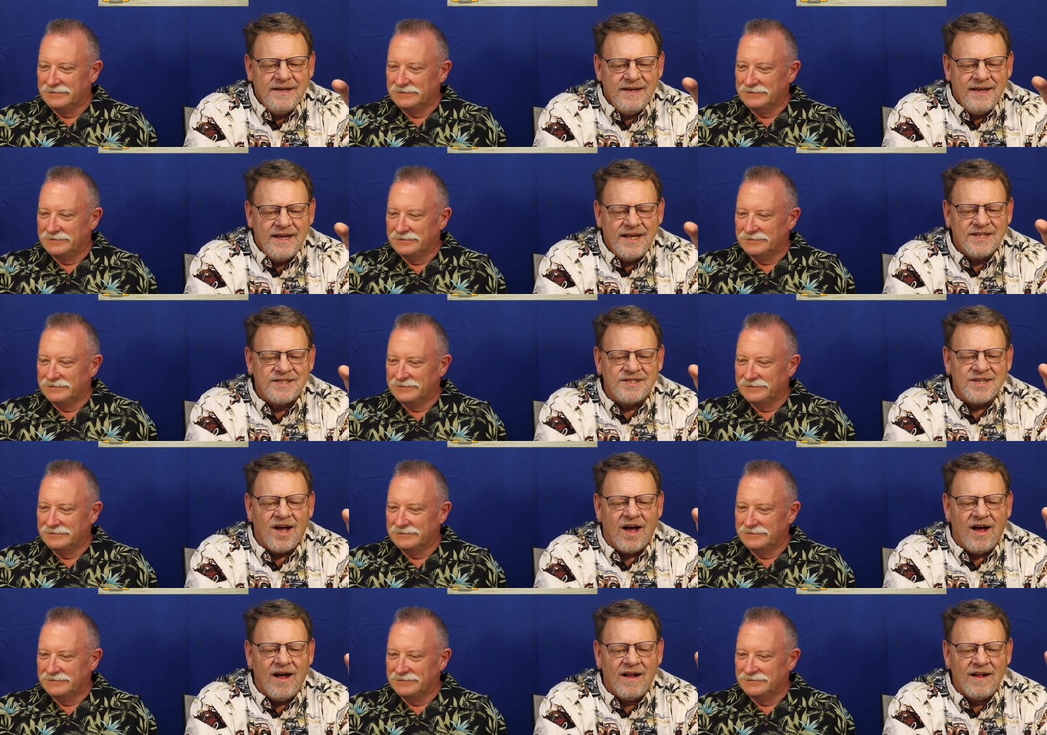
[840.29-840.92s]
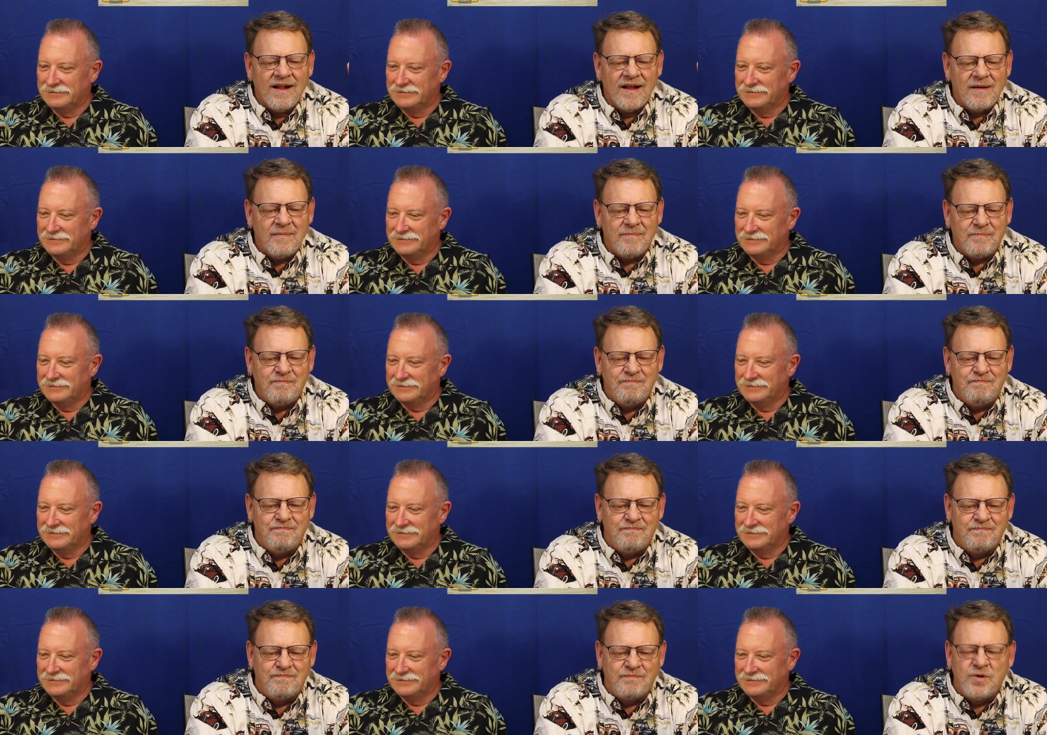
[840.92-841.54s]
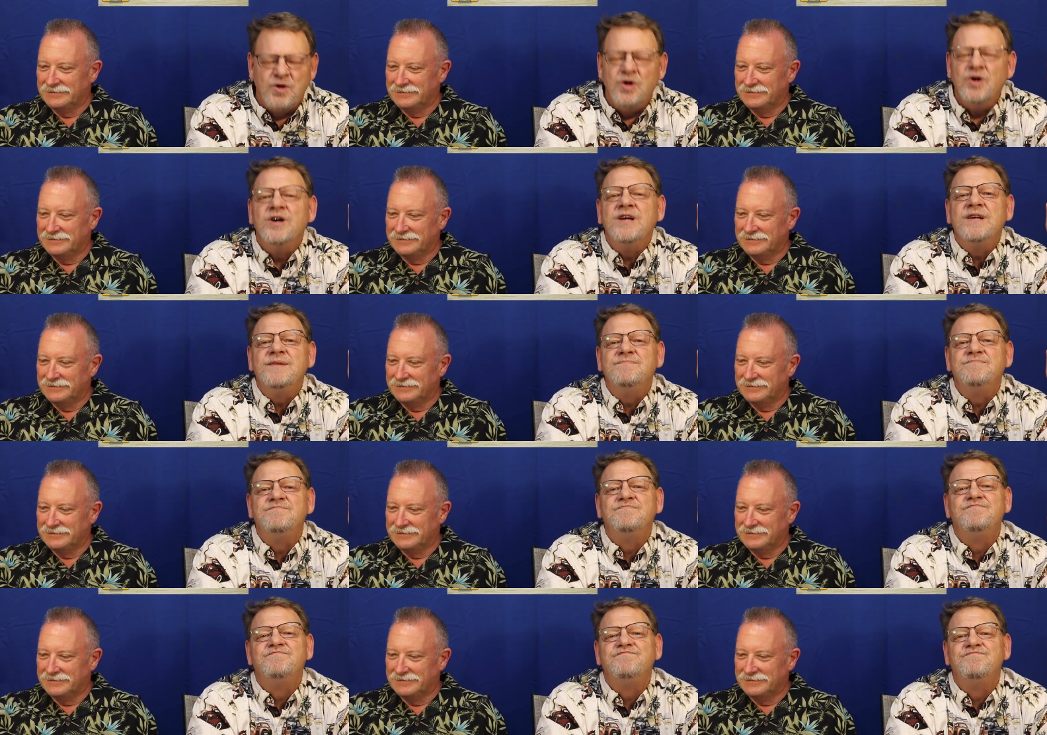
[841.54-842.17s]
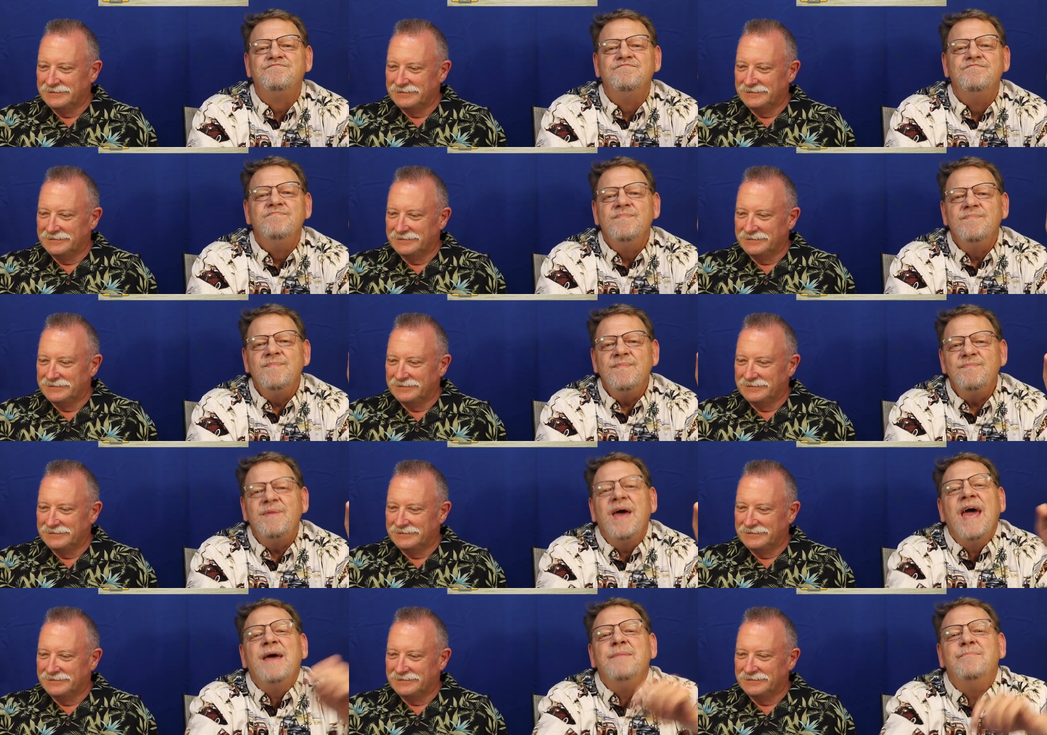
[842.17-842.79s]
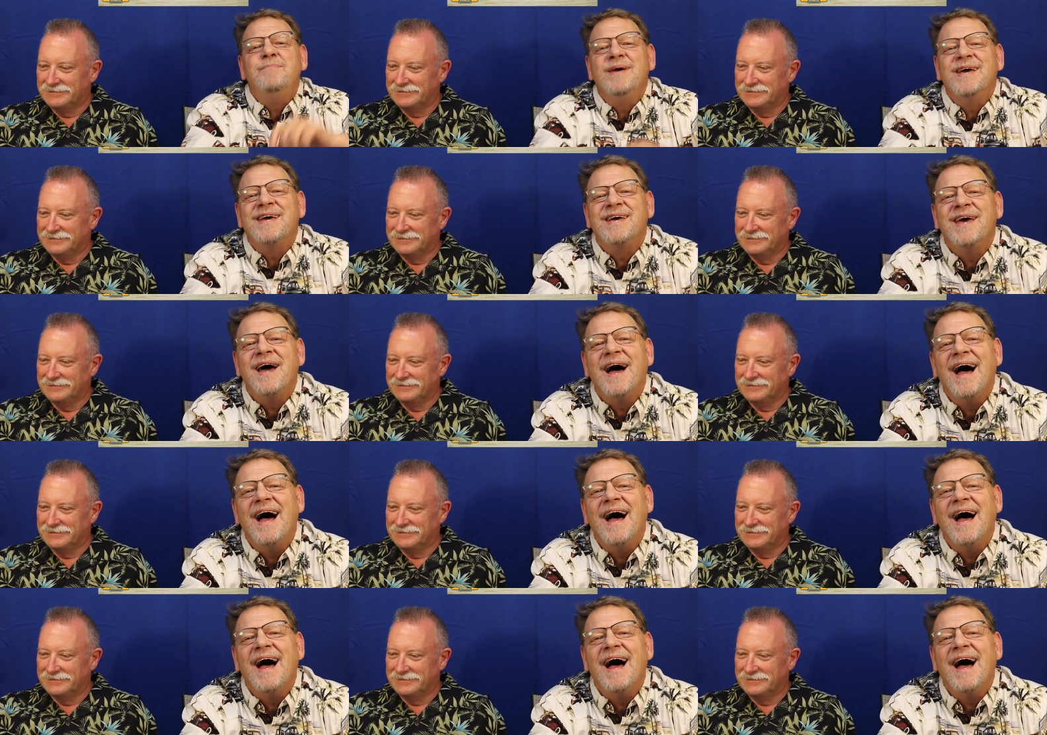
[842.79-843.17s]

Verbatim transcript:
Speaker 1: It's all a good, hey, big